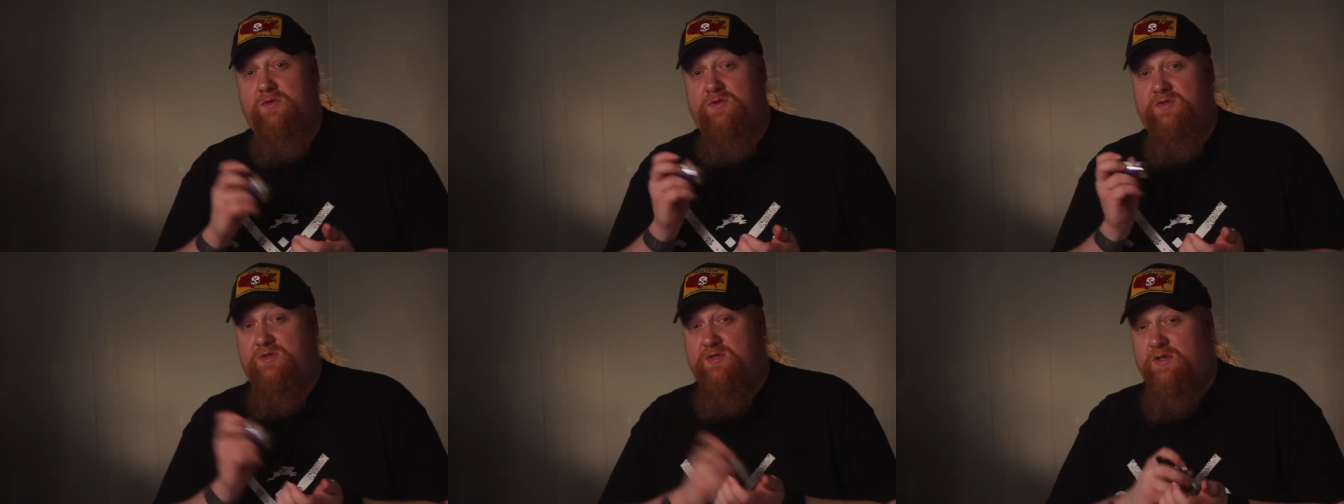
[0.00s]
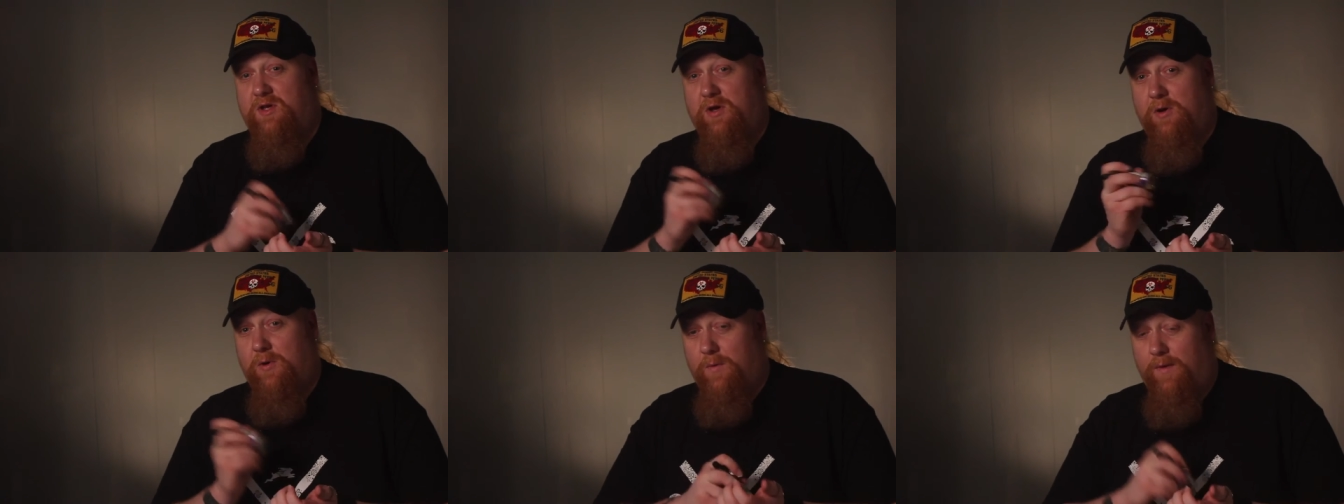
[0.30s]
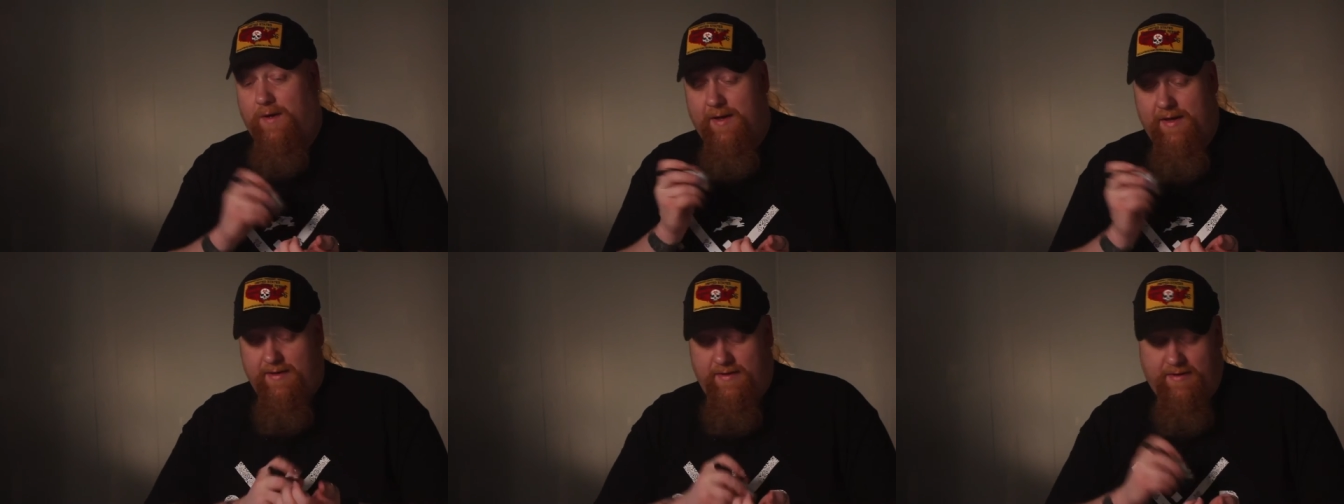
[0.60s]
So
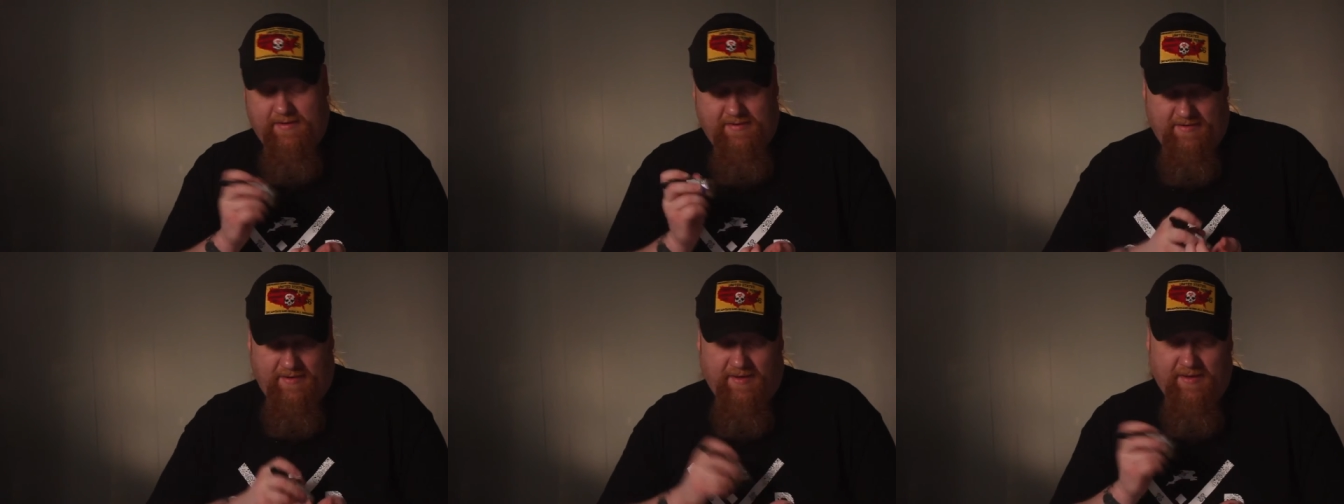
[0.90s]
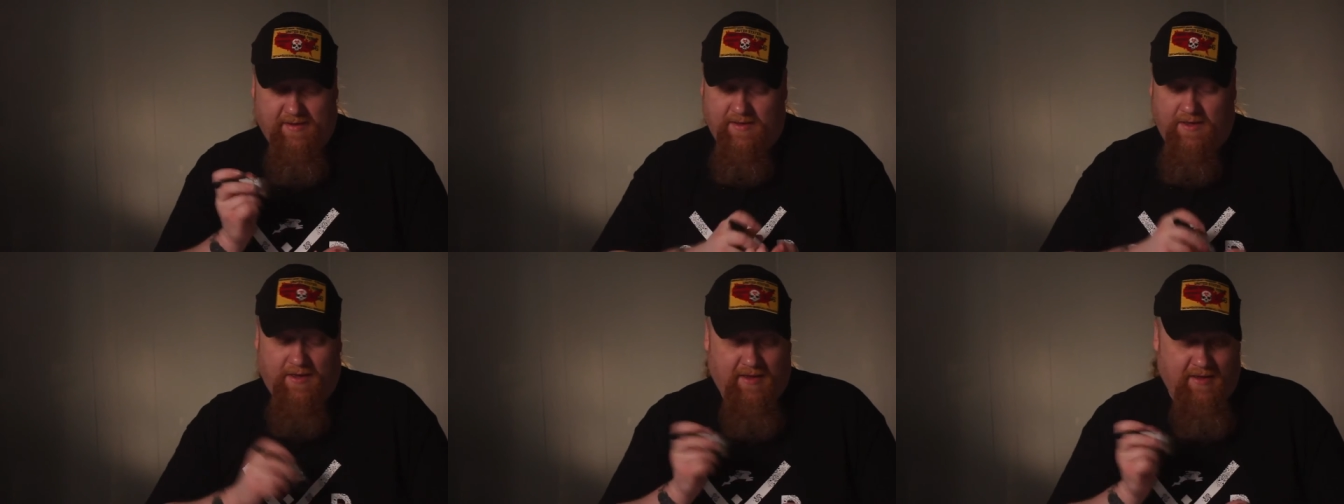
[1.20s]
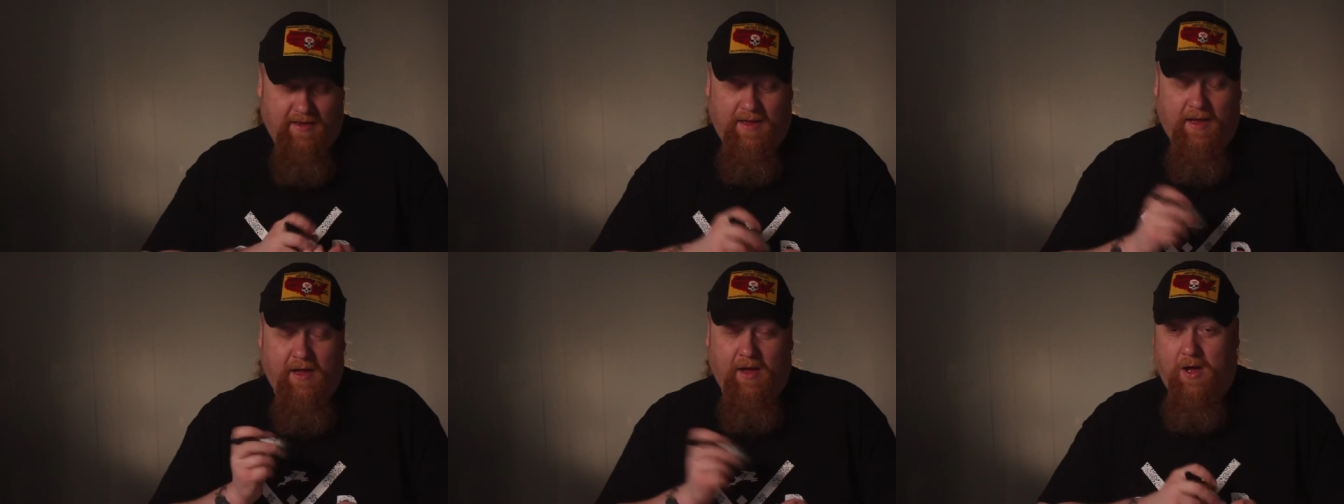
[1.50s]
uh,
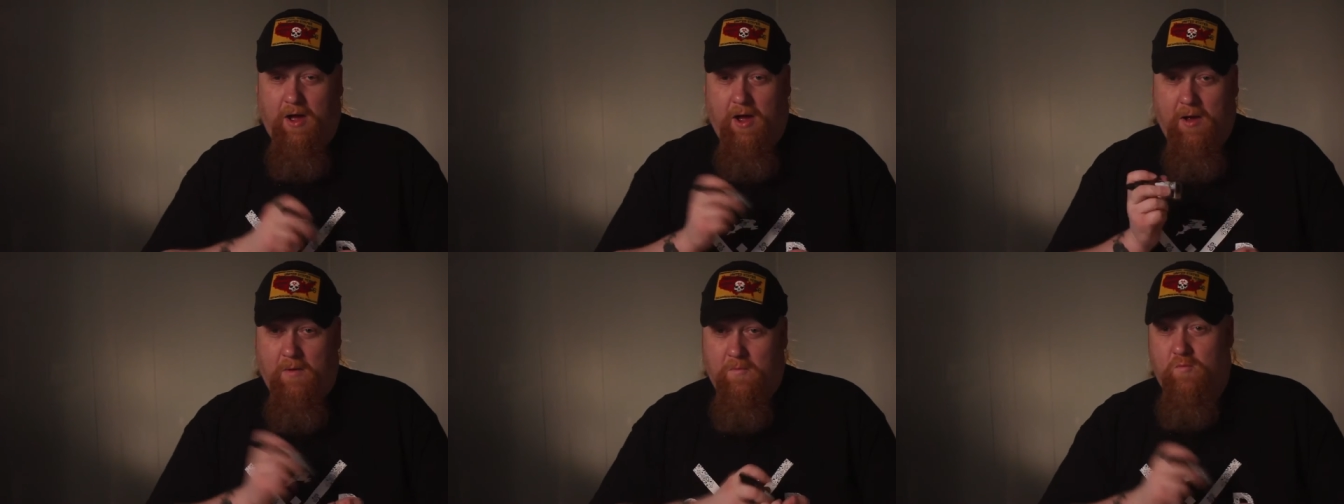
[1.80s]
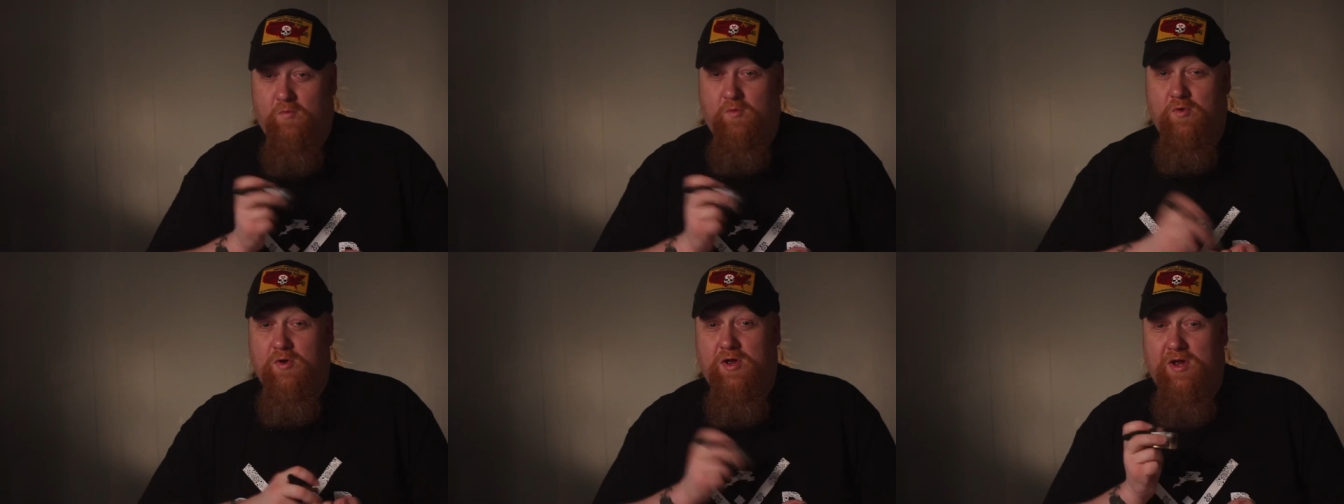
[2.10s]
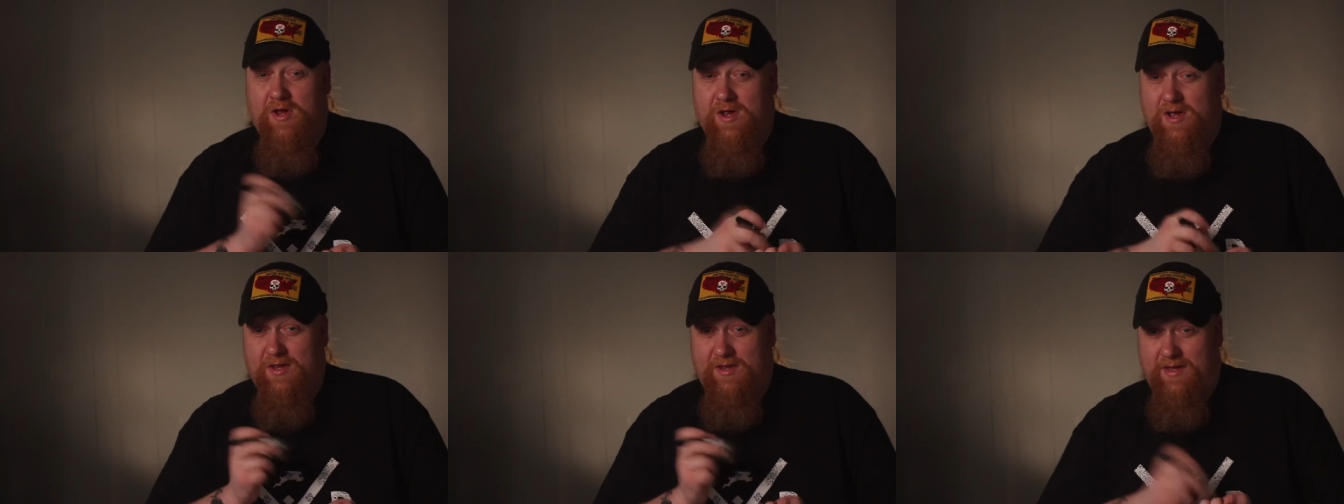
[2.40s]
I'm
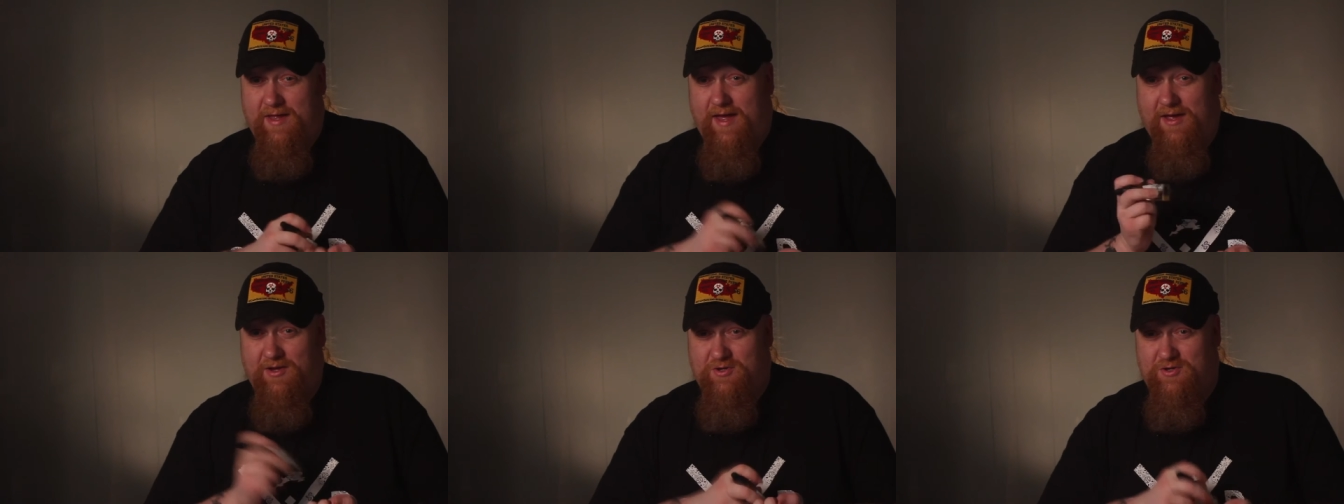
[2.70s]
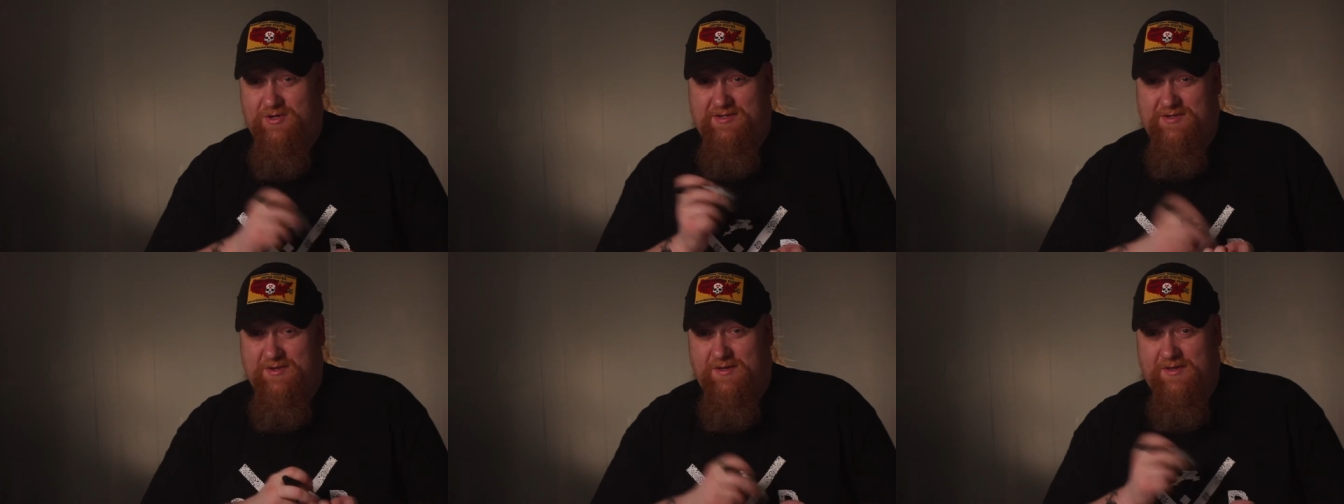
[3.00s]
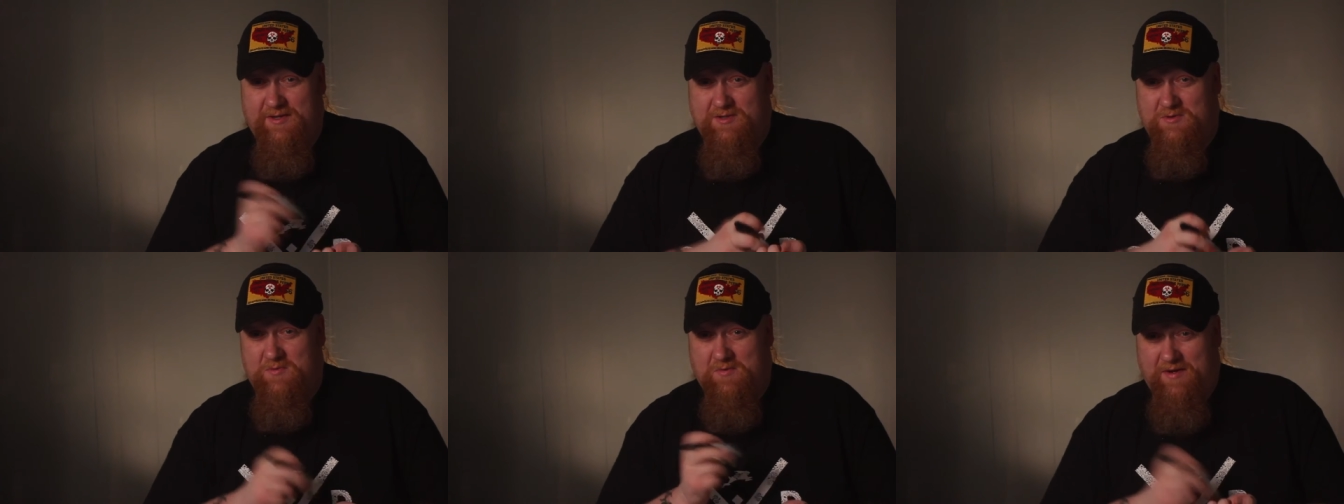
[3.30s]
really anxious
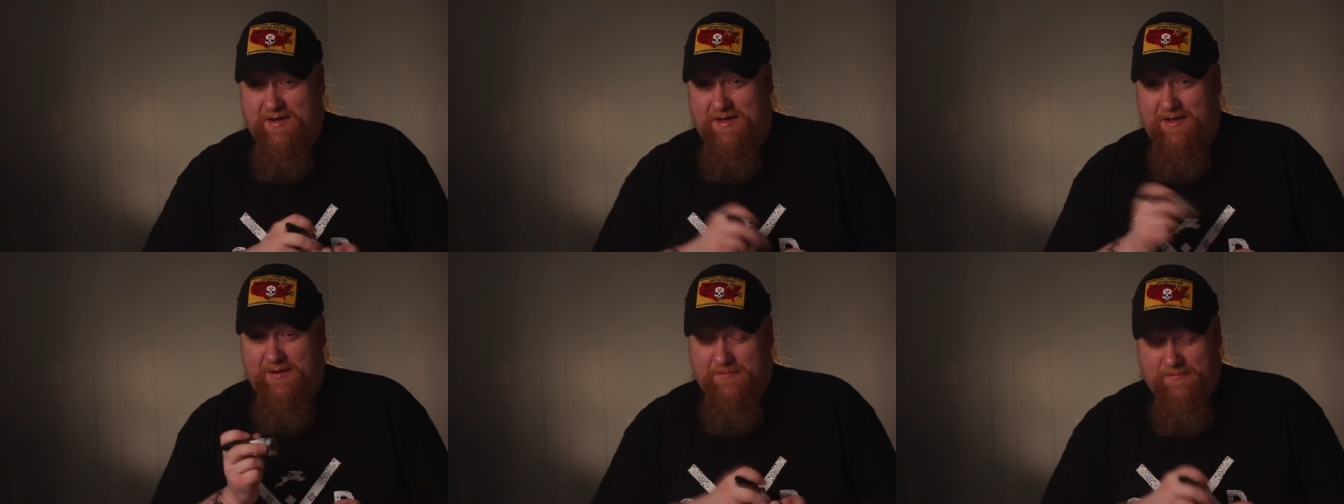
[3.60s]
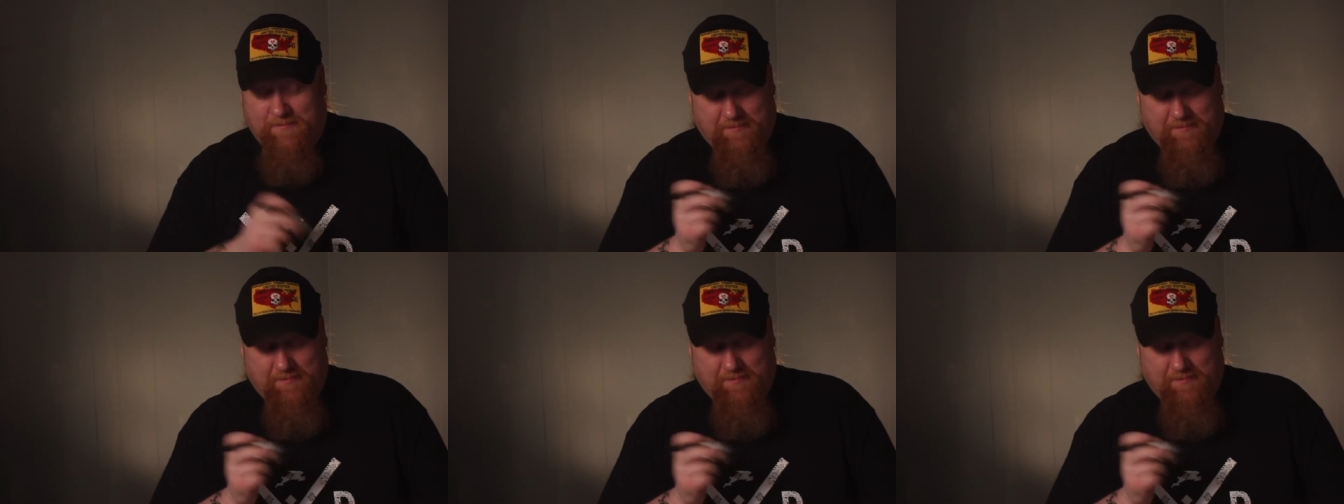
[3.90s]
on this one now.